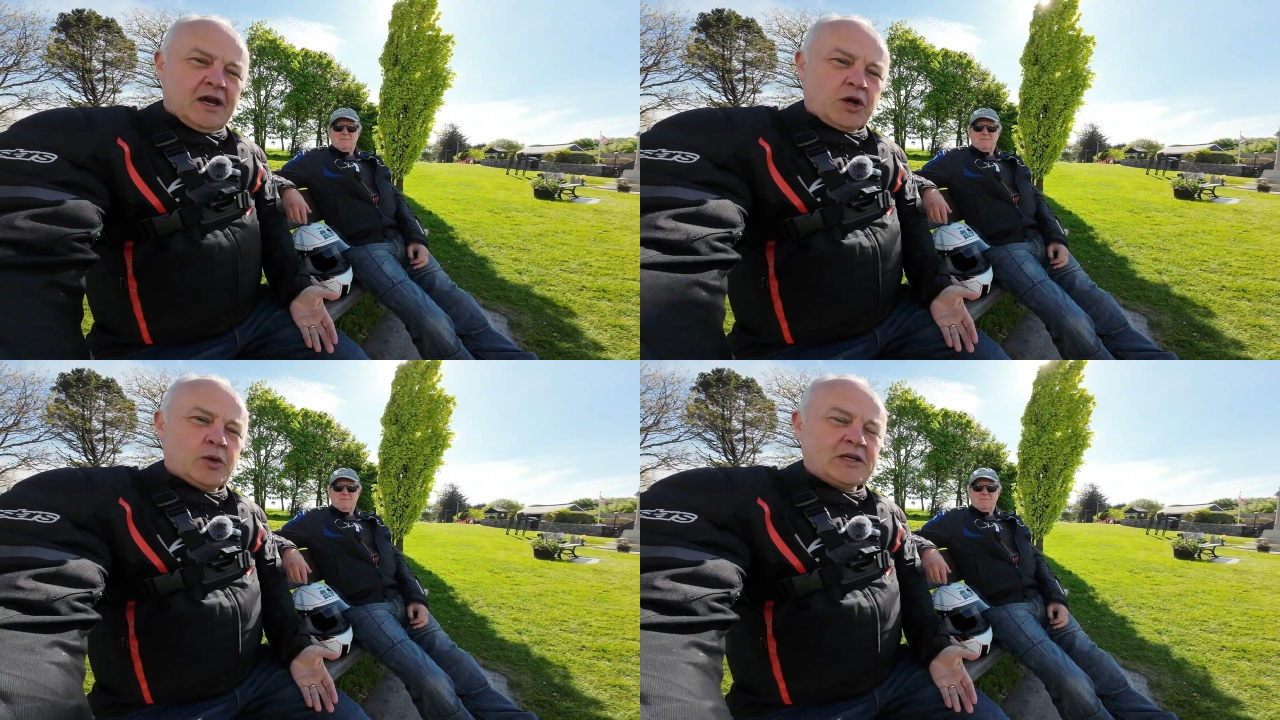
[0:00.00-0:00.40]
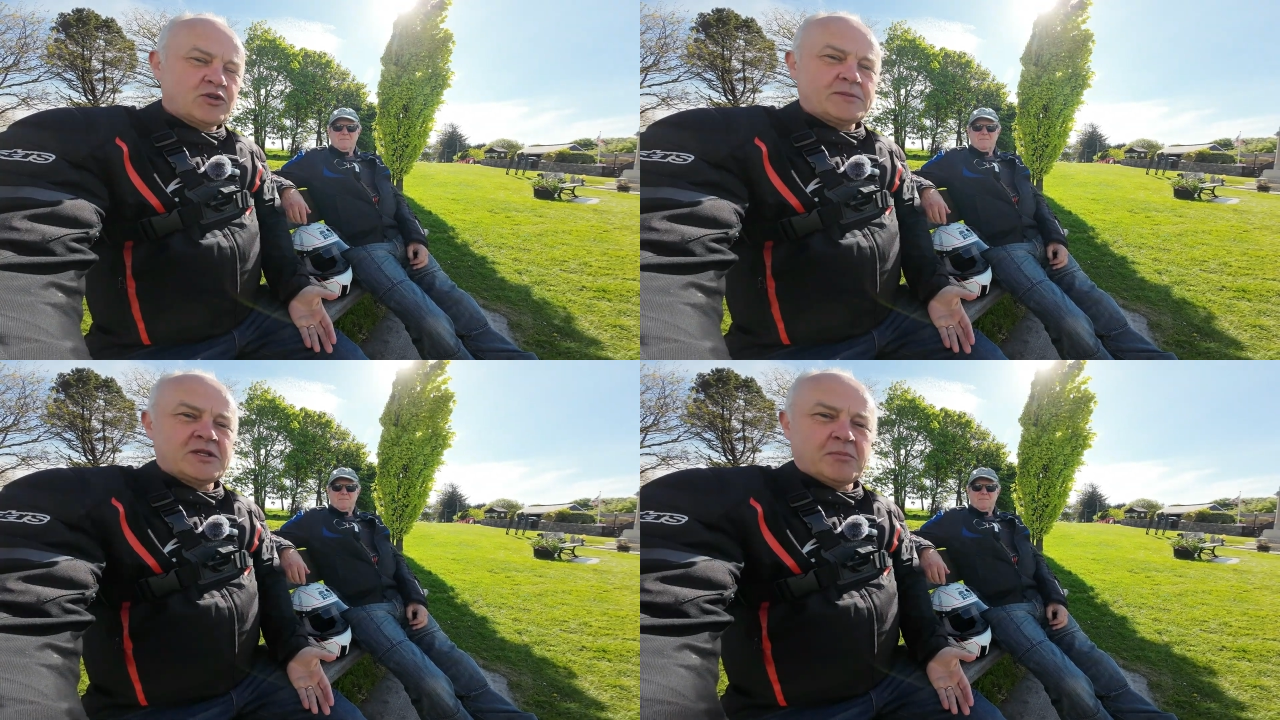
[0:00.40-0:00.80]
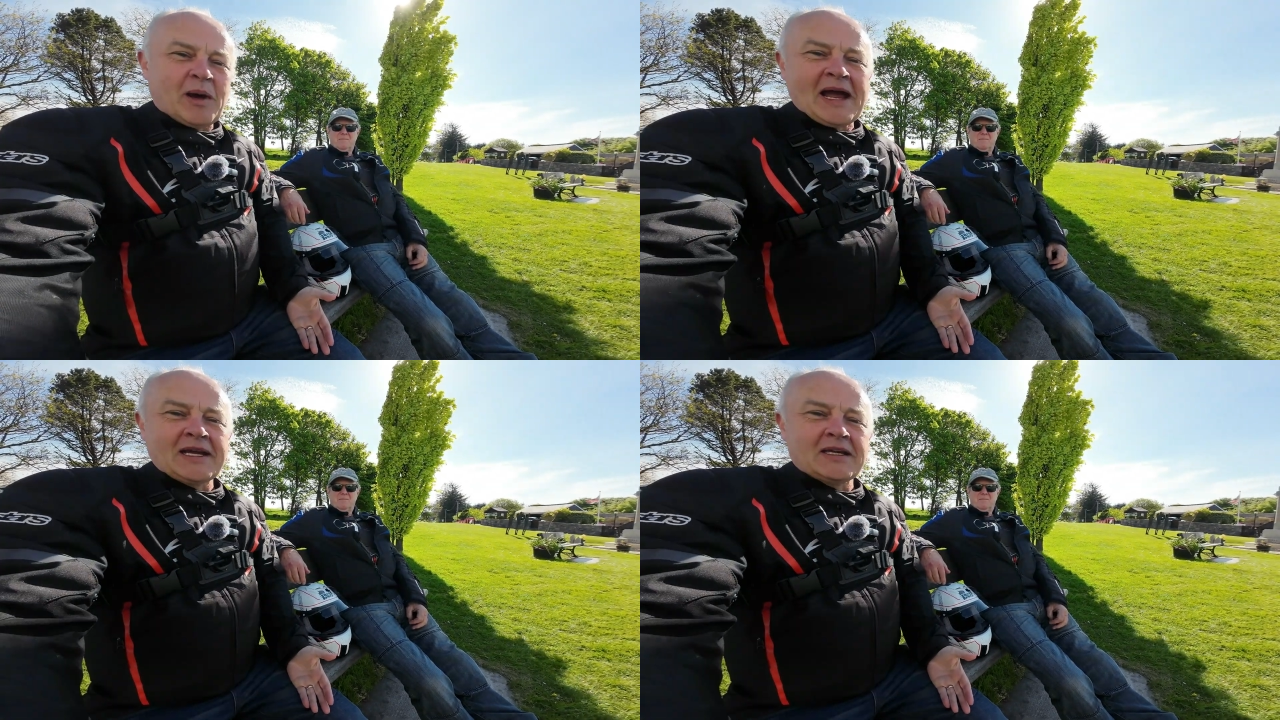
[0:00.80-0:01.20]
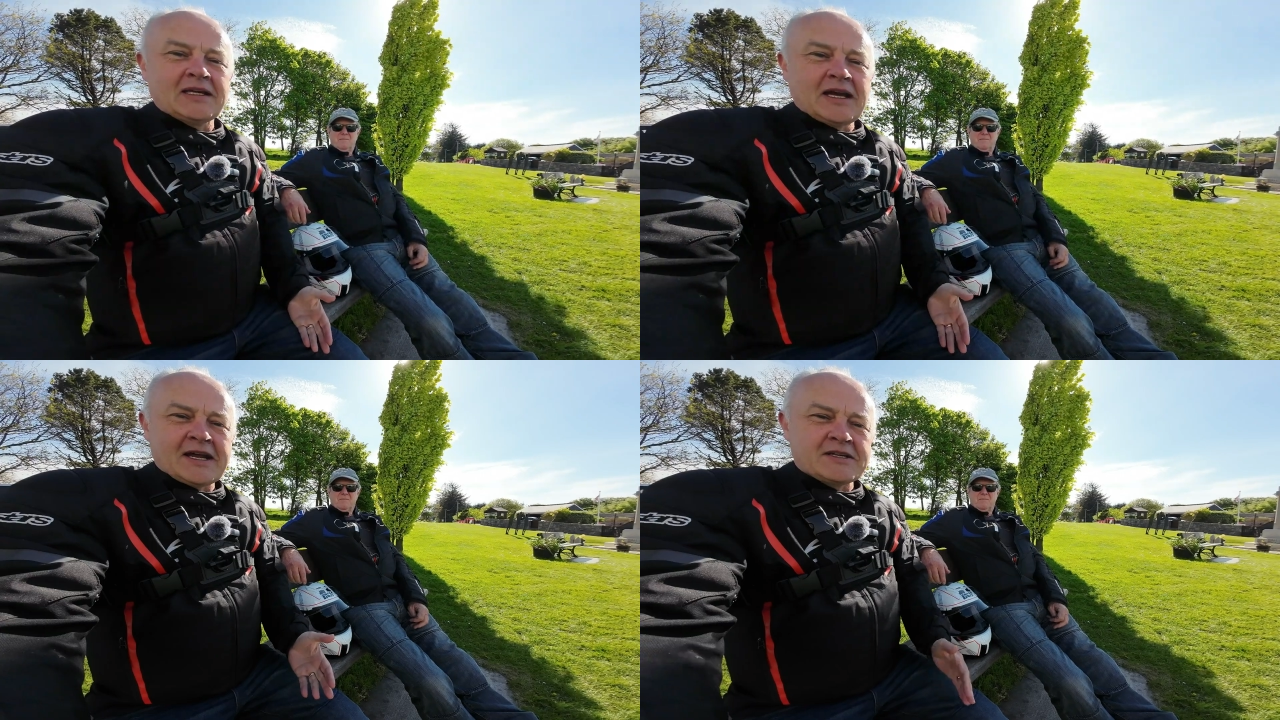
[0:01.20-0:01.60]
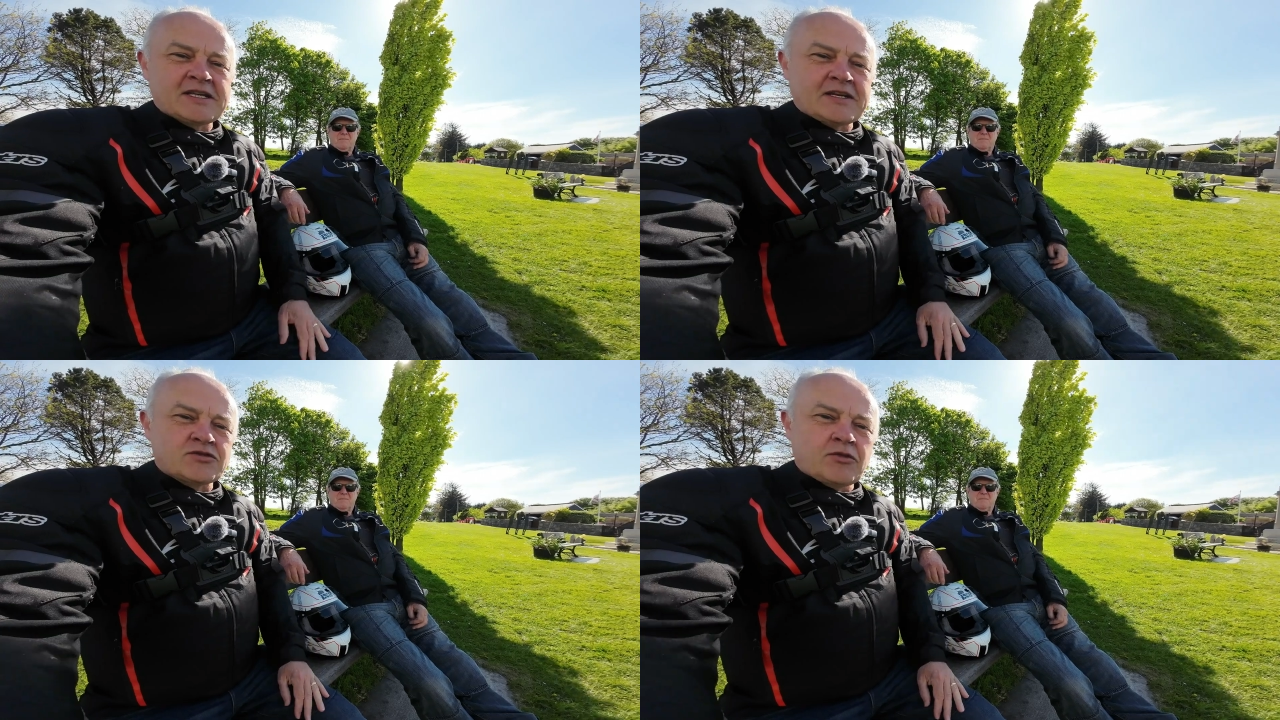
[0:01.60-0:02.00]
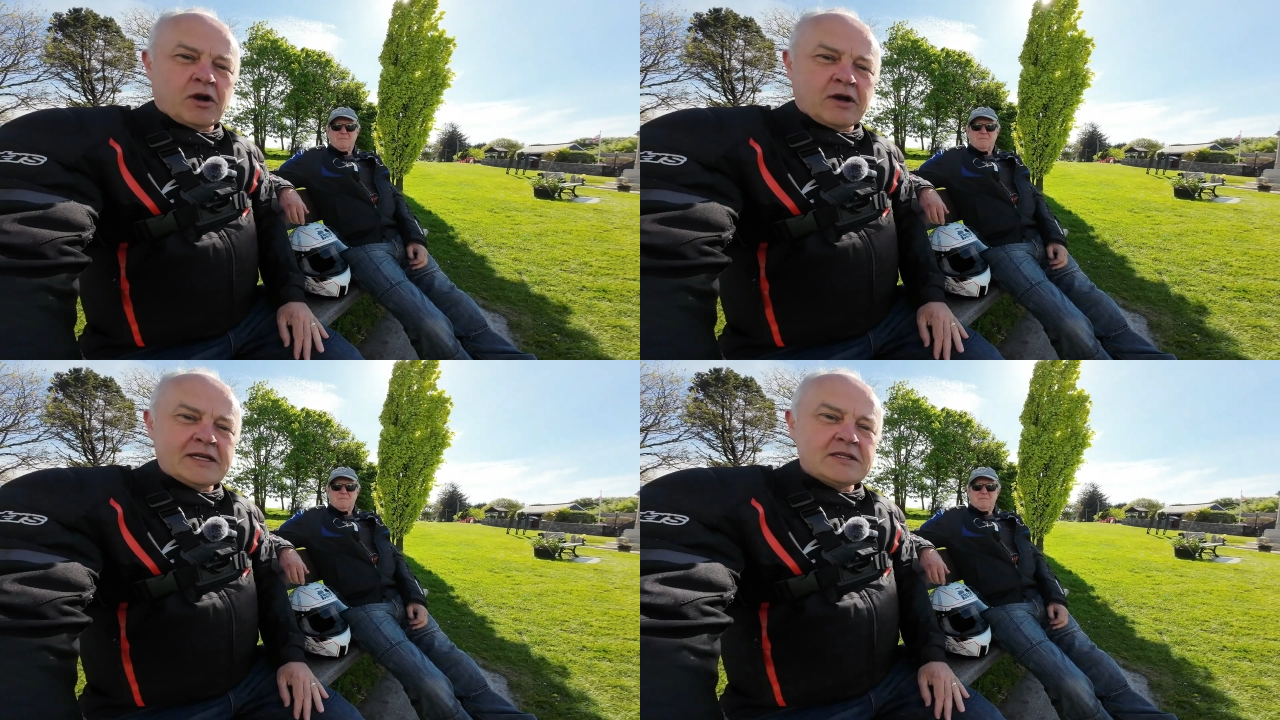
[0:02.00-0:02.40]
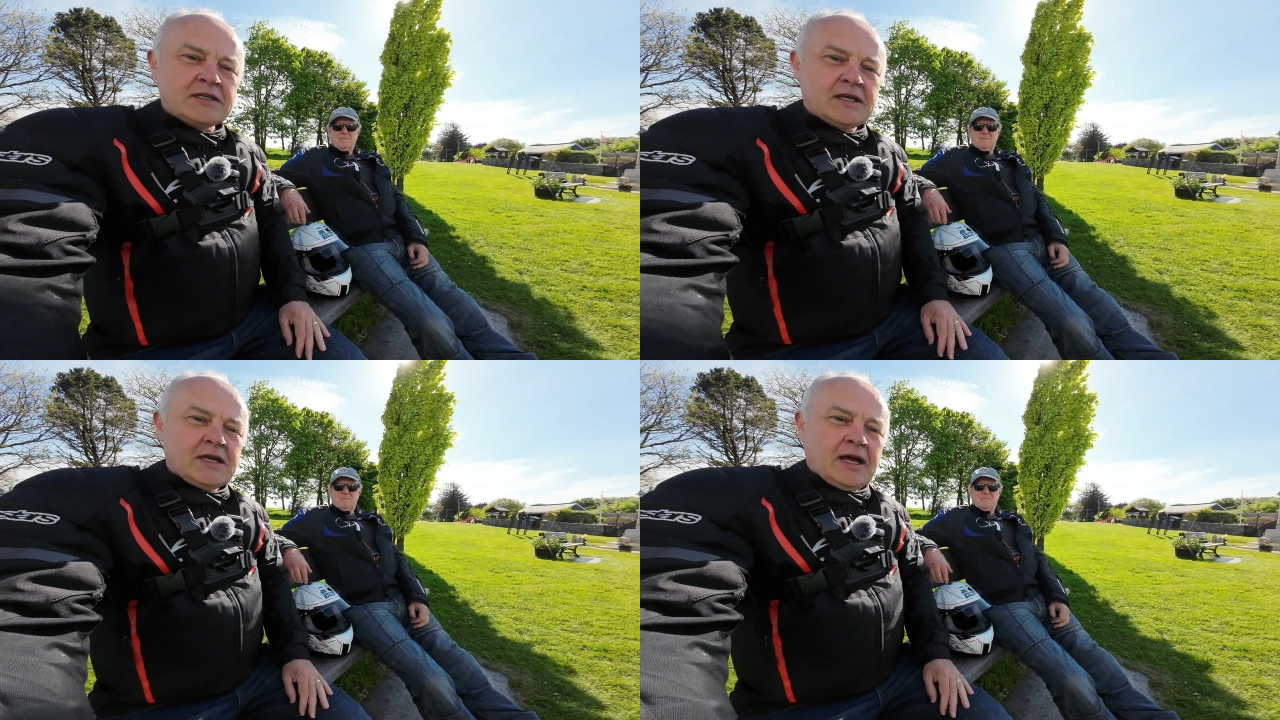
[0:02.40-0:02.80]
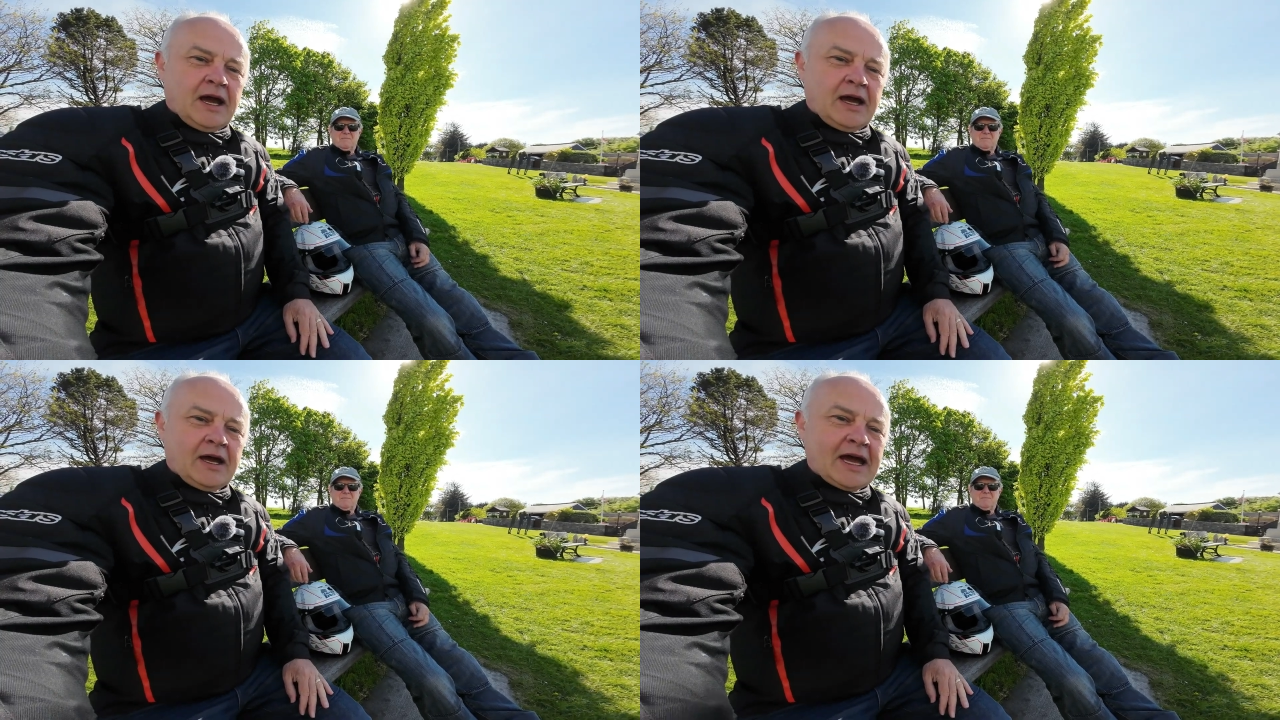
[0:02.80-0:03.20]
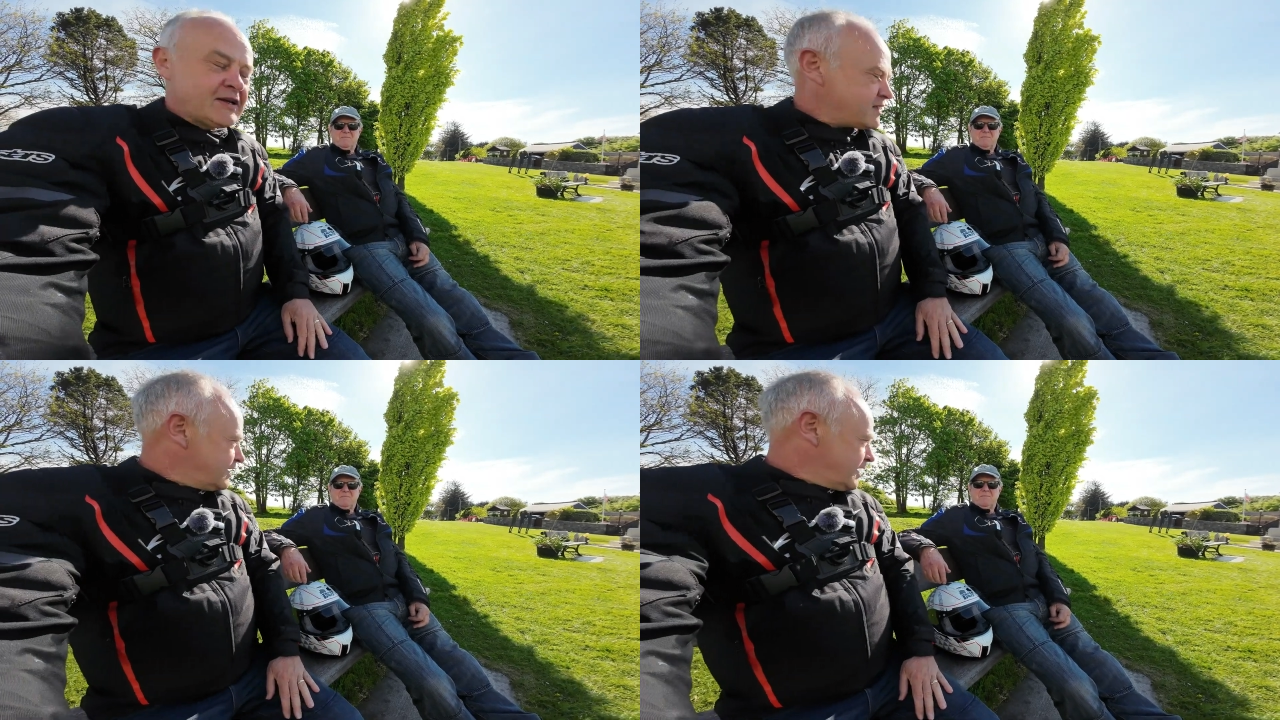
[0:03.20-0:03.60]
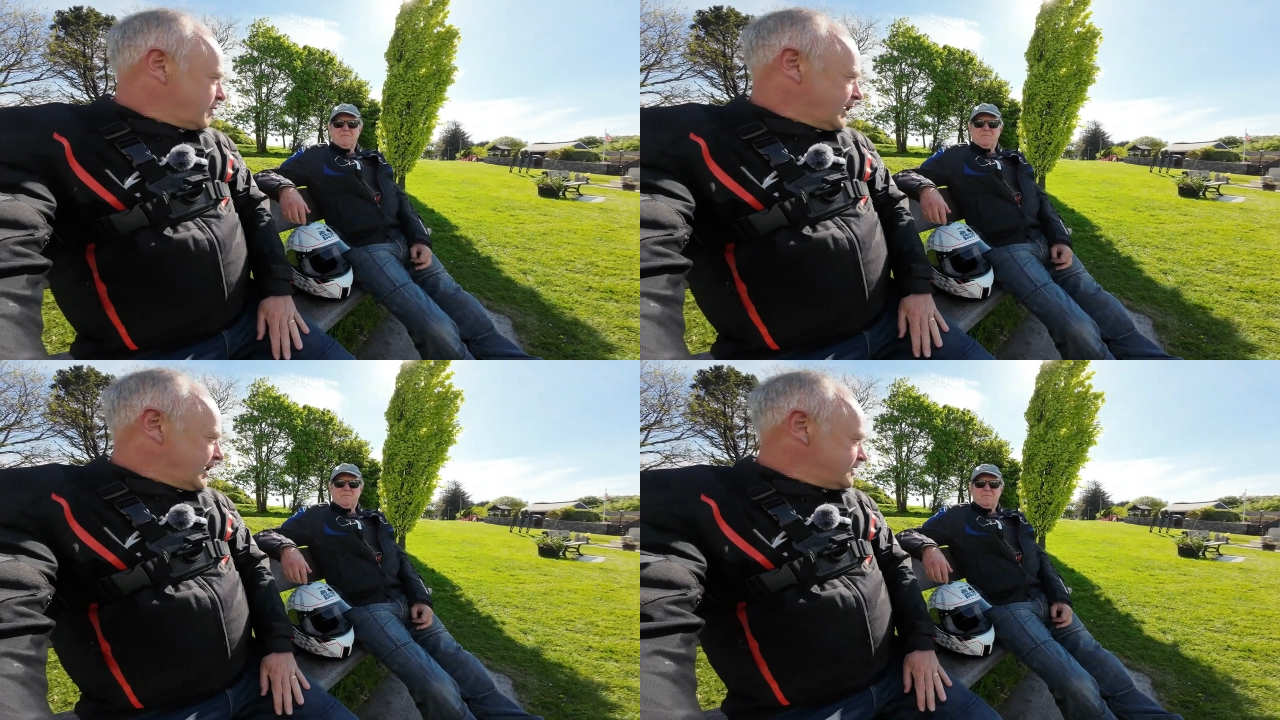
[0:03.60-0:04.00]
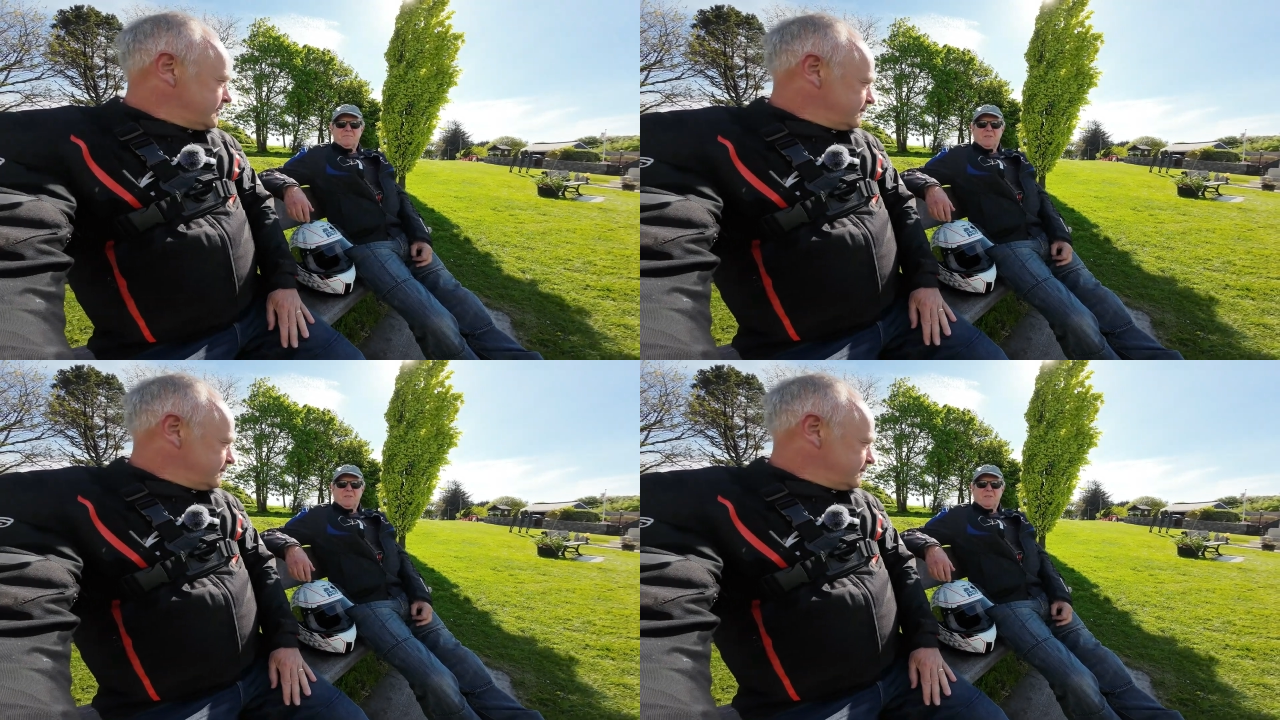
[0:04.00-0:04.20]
a quick trip to the bank and a test ride. How do you think it went, Ed?